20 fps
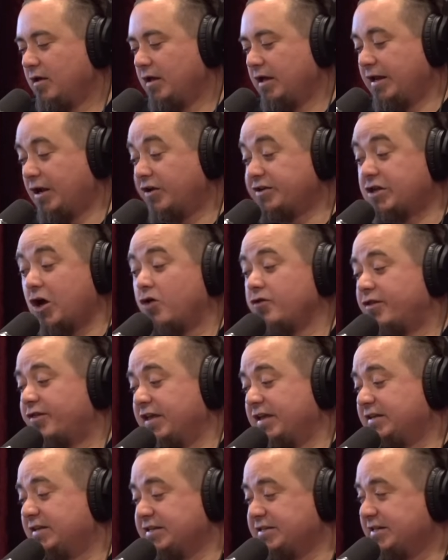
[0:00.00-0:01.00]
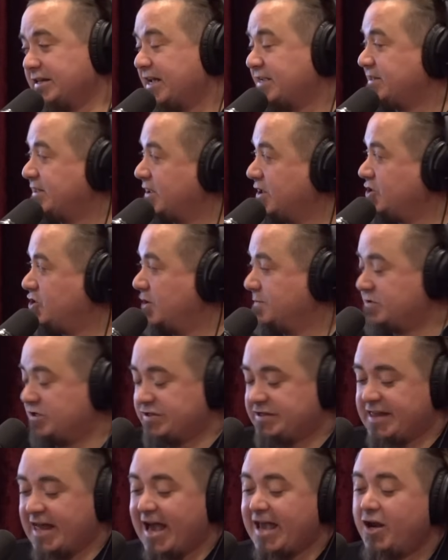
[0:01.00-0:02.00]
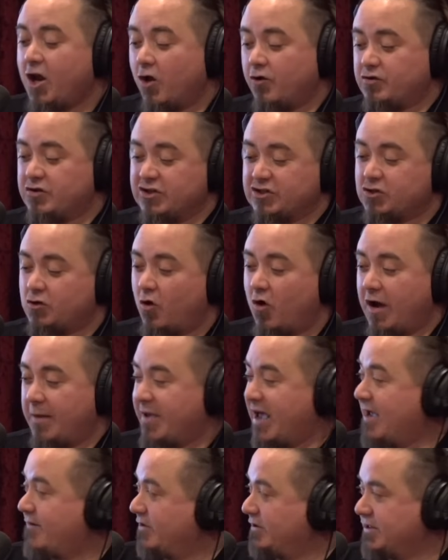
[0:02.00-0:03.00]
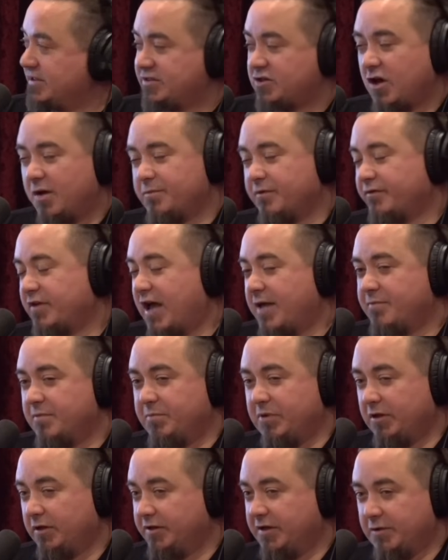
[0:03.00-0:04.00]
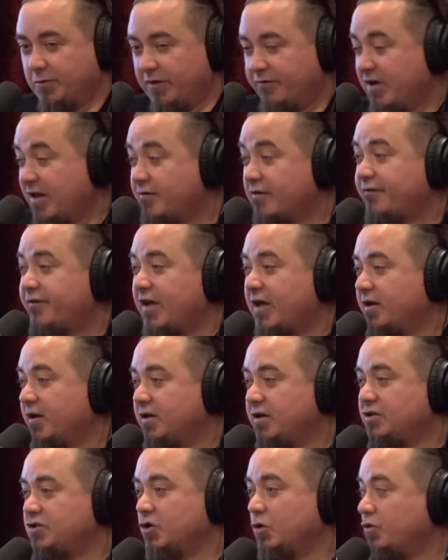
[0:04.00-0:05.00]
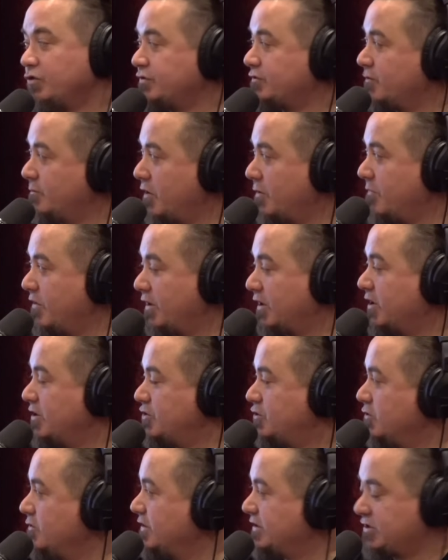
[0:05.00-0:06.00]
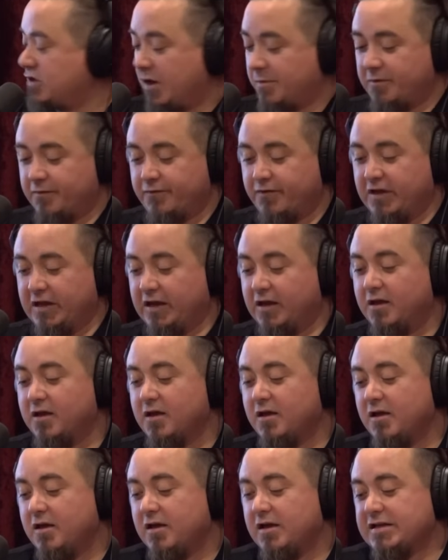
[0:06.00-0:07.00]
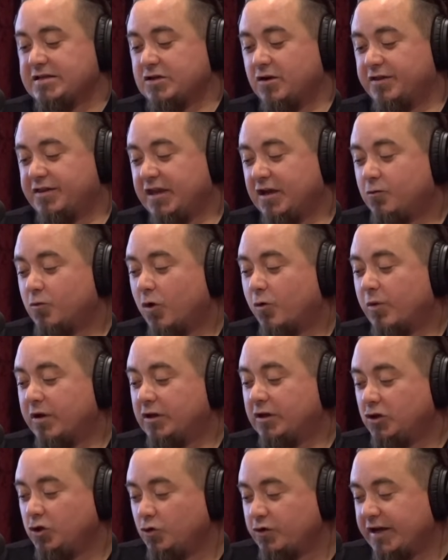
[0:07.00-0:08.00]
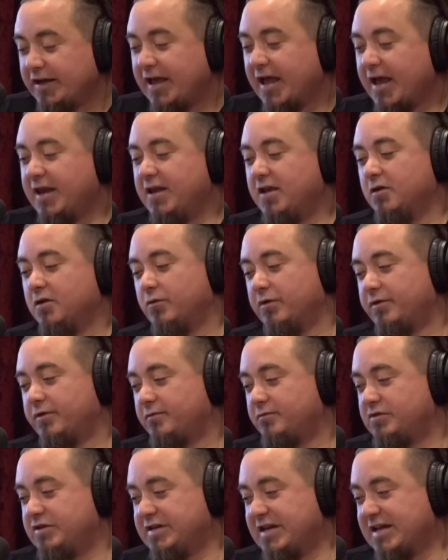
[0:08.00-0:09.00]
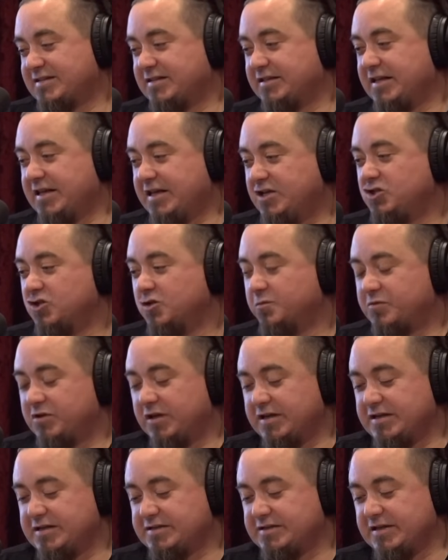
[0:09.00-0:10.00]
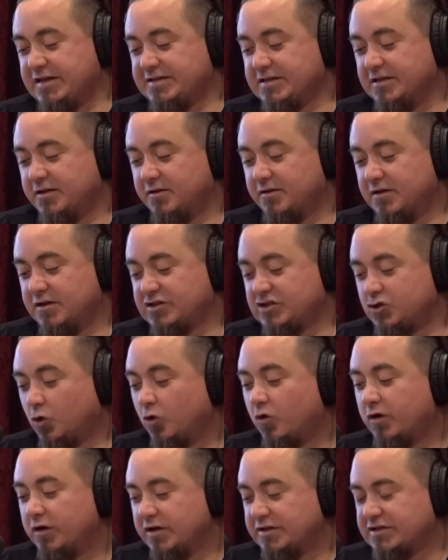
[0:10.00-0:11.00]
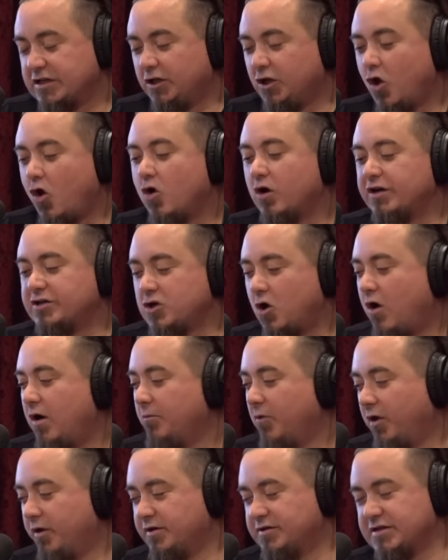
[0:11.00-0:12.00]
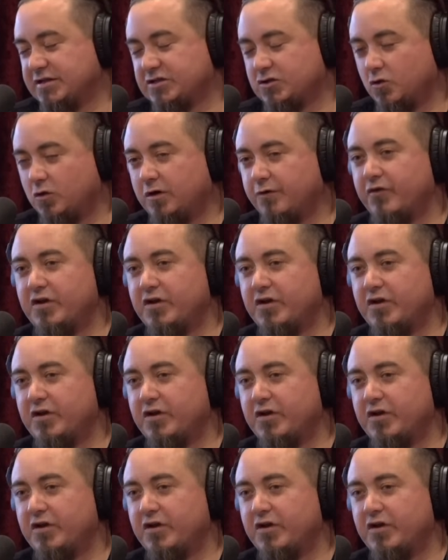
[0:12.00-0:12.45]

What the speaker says: and I don't think the dynastic Egyptians, they don't describe having this type of capability. We've never found any tools from them that can do this type of thing. So I think what we're looking at here with dynastic Egypt is a story. It's a longer timeline. It's a story of